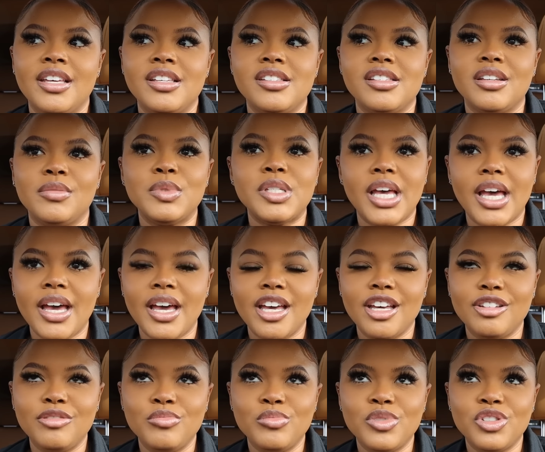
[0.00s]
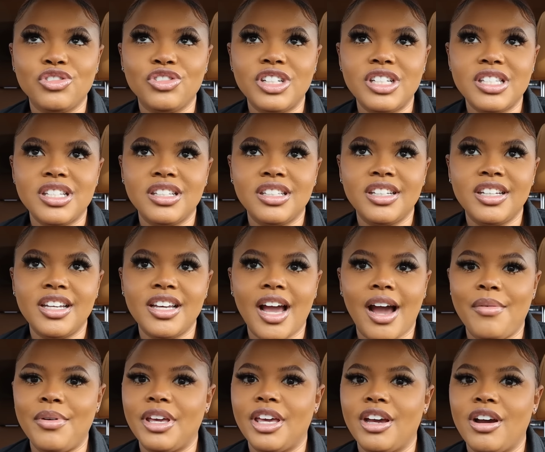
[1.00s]
sometimes recently
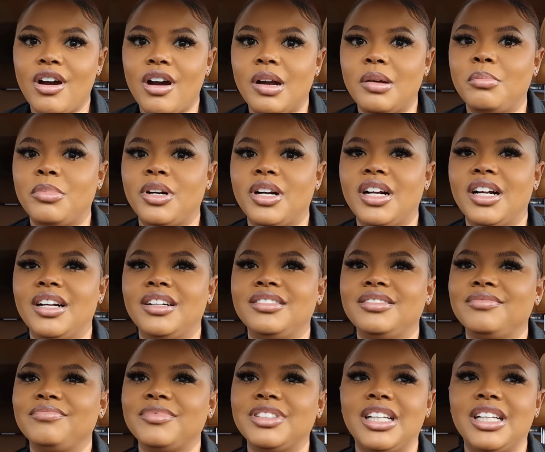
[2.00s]
I would get heartburn.